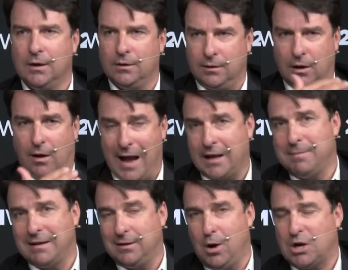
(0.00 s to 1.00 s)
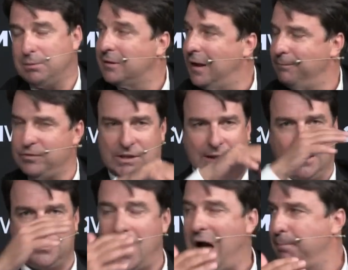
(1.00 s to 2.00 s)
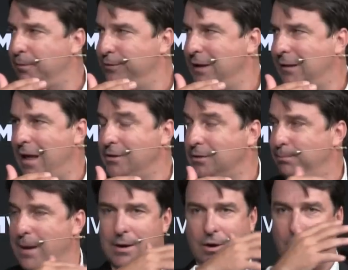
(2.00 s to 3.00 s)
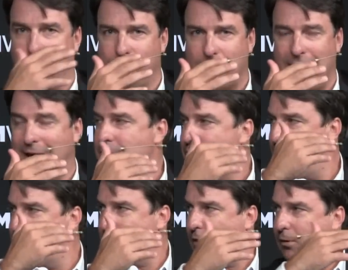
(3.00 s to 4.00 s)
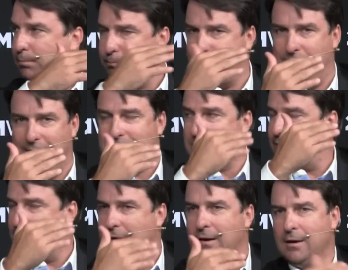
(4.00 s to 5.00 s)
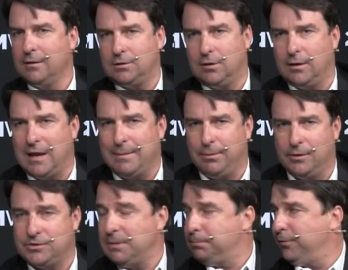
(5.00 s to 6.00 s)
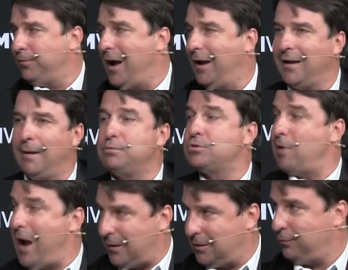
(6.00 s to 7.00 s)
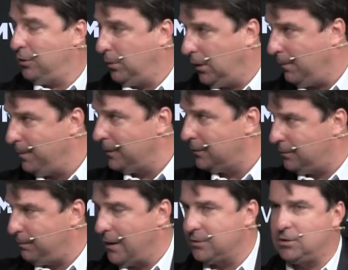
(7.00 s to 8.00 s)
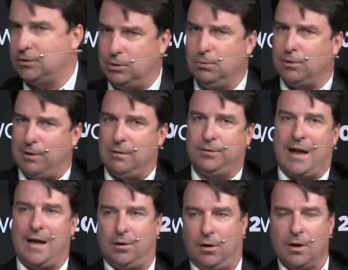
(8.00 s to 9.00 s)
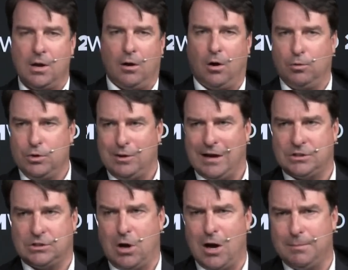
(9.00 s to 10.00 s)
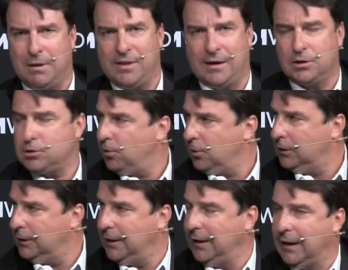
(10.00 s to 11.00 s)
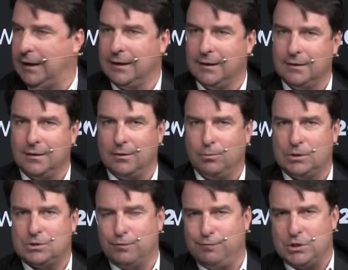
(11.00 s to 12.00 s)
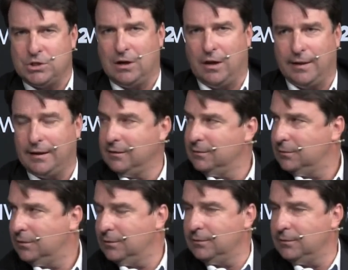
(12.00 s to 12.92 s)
you know, I can make the argument that sitting on top of vCloud is a better end user That's piece right. of it to enable and simplify, abstract if you will. Yep. As, do you agree with that, or are you guys talking about that internally, and What's your vision? Yeah, great that? question. We're,